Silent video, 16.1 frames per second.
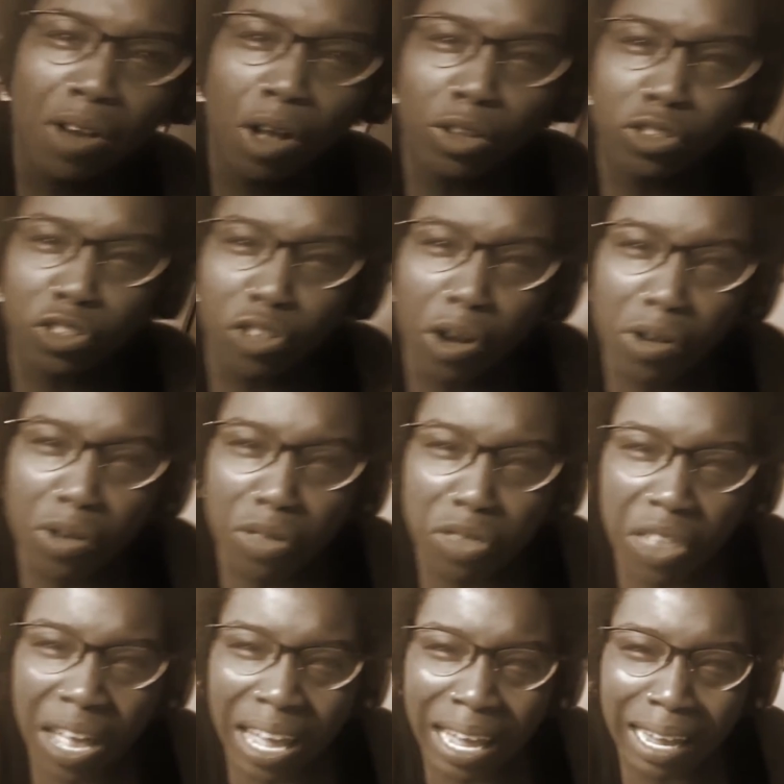on certain
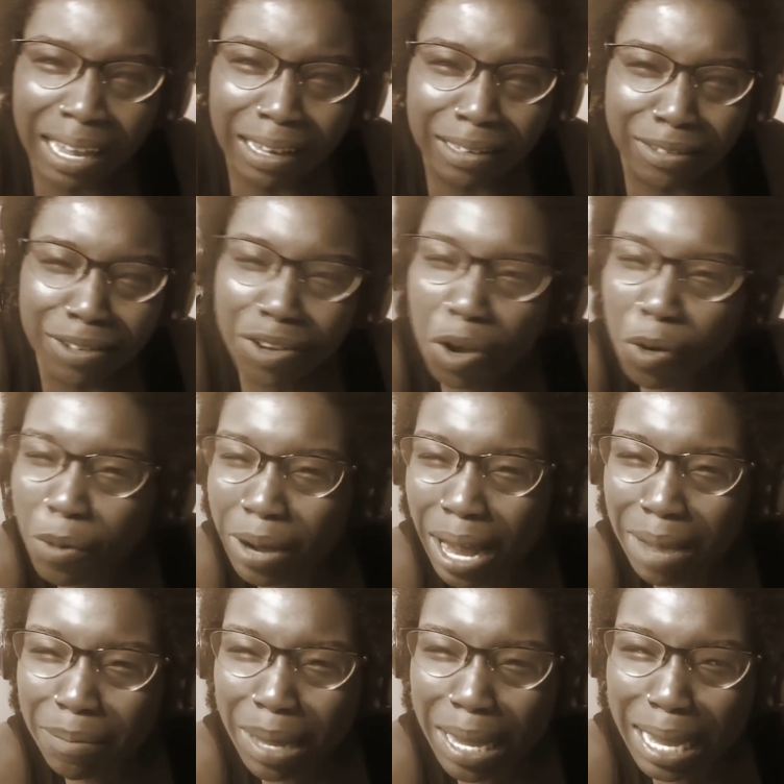things. You know what
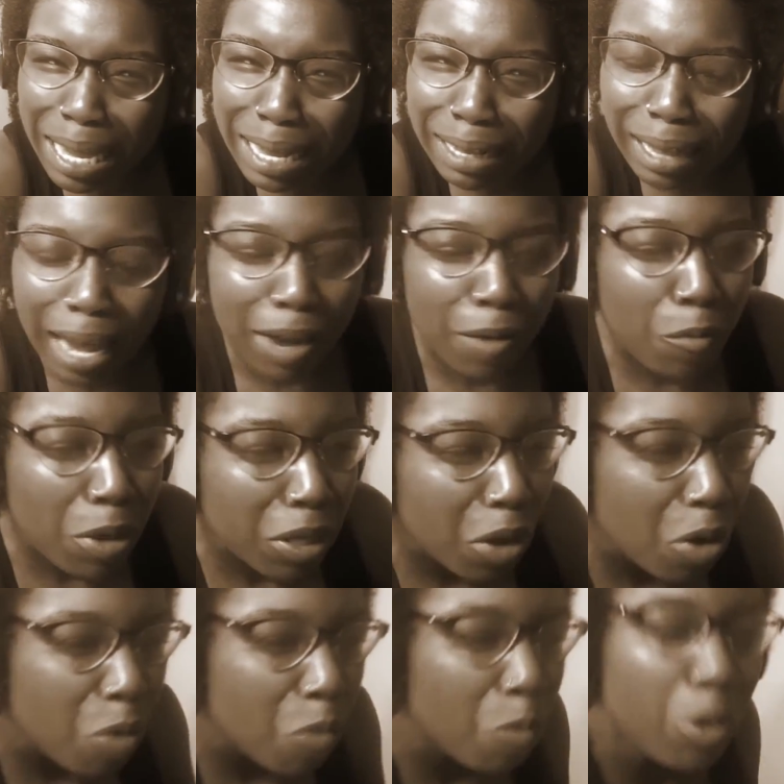I mean? Like when
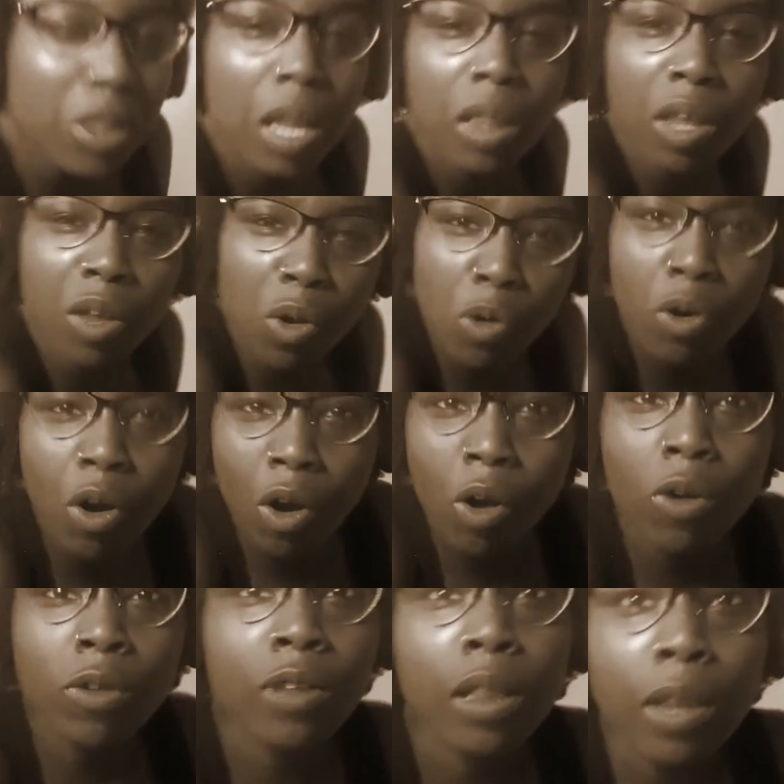the little
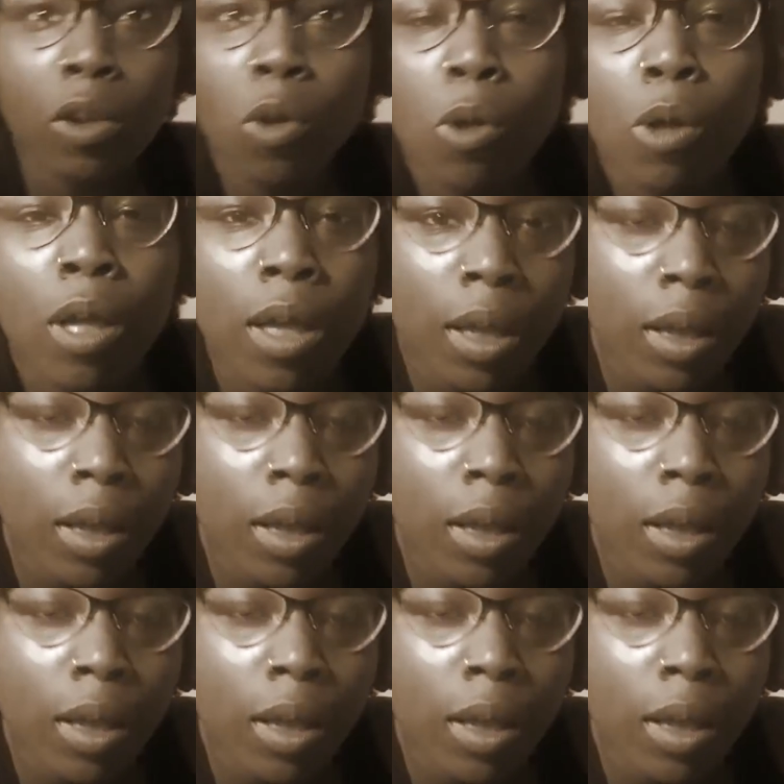girls, the little